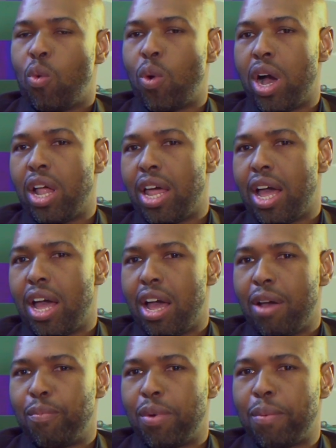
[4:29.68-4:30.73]
Well,
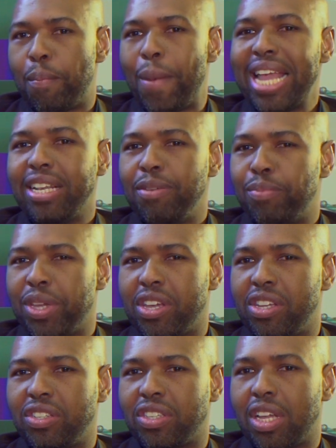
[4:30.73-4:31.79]
mainly
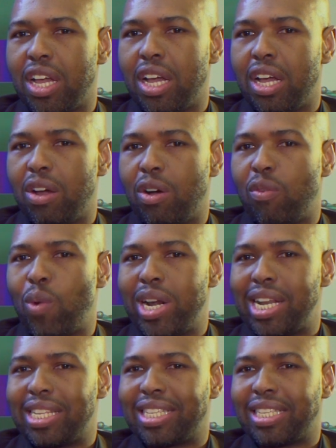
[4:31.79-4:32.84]
because when
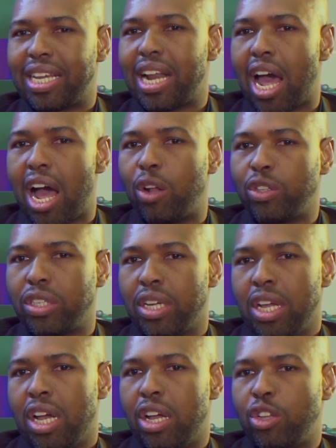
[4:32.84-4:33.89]
it's set out,
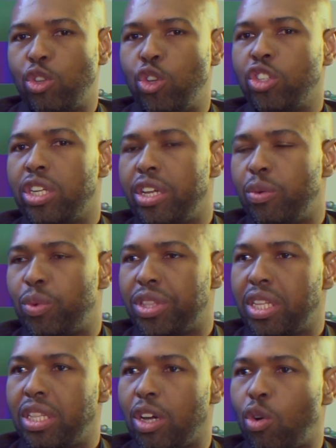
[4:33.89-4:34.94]
usually
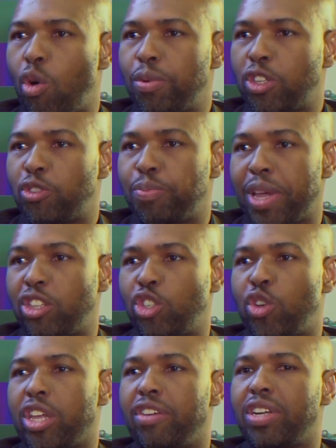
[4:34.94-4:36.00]
within the corporate space,
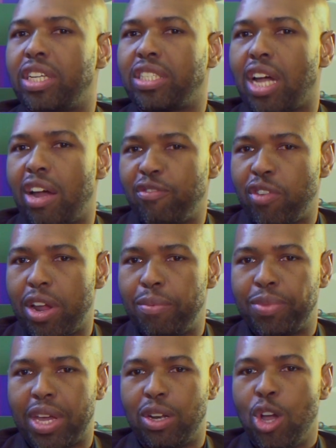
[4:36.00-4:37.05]
you're given a time frame
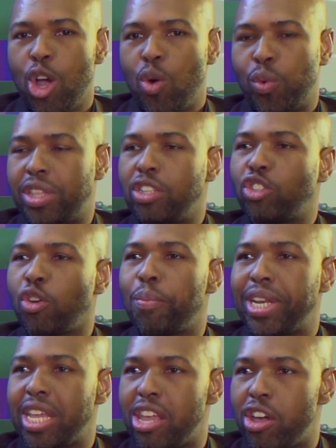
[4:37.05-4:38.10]
that within so
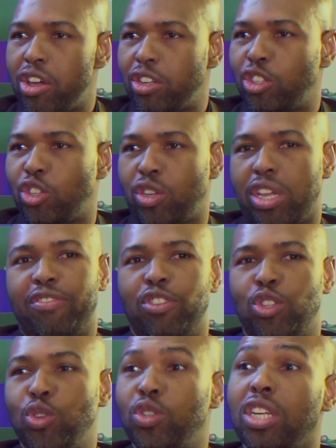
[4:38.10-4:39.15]
many years, if you
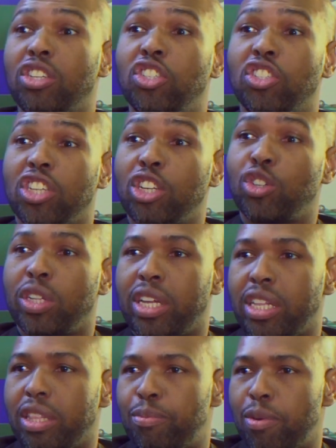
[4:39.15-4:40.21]
do such and such, you'll
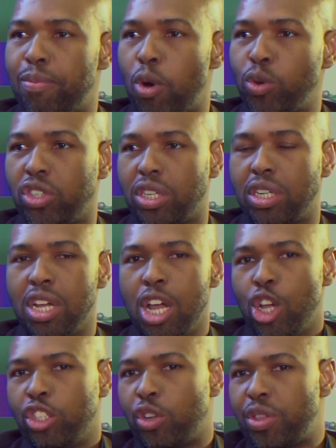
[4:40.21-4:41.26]
get the promotion.
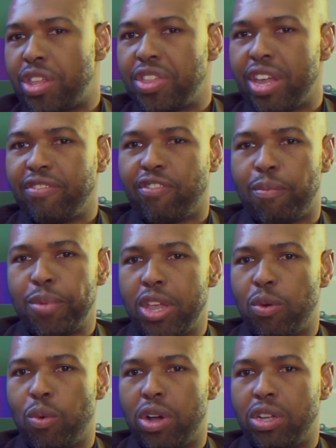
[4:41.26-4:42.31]
So the thing for me
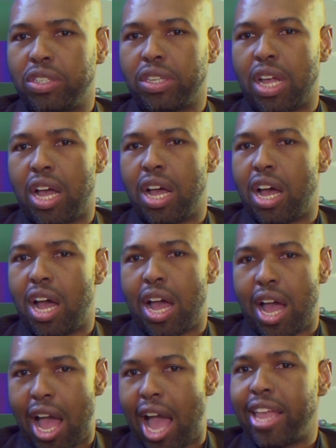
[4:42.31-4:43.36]
was
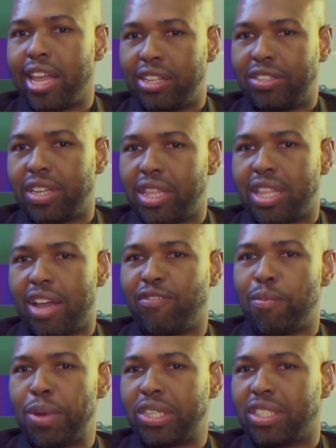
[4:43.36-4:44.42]
I had set that
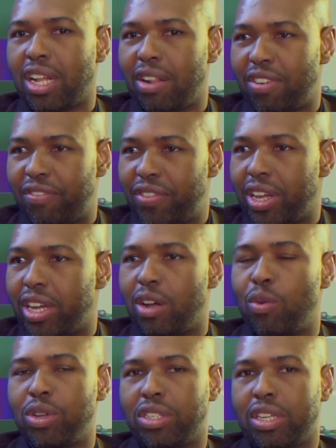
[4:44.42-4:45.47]
for myself. I figured I
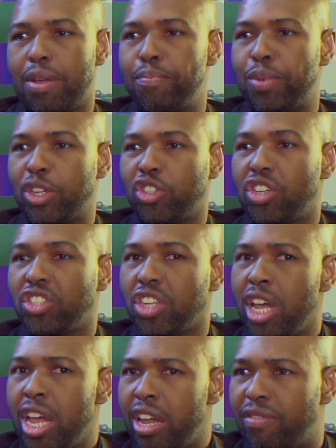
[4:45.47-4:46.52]
was ambitious,
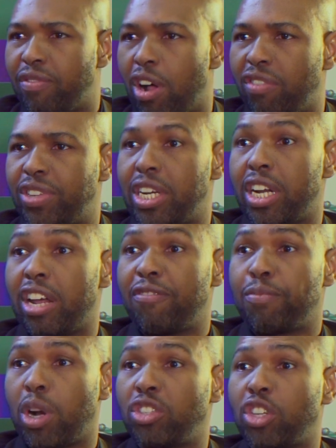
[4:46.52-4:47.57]
involved in enough
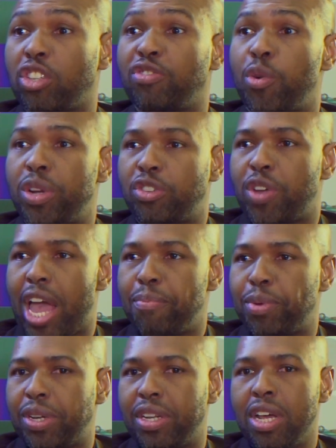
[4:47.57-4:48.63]
projects for it to
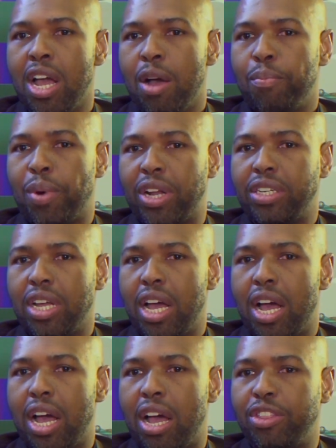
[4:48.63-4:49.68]
happen. But
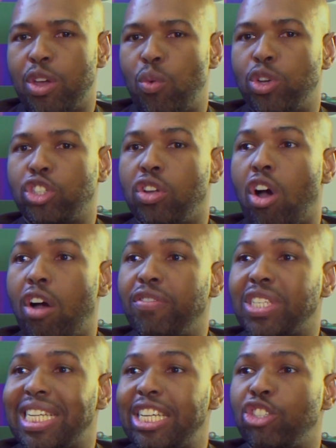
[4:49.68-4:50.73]
there was
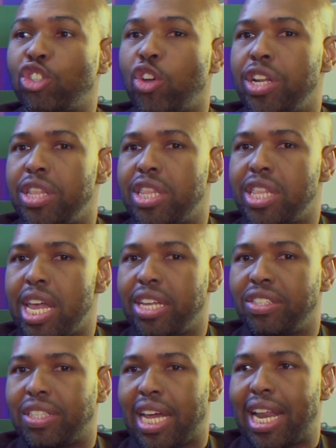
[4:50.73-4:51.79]
obviously certain
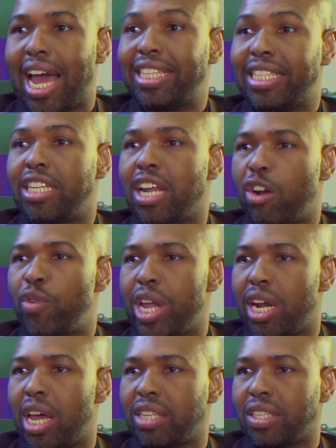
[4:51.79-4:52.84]
things that I did not
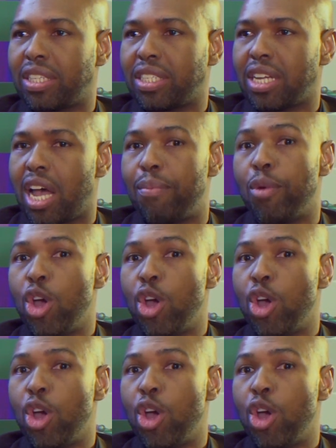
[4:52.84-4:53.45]
realize at the time.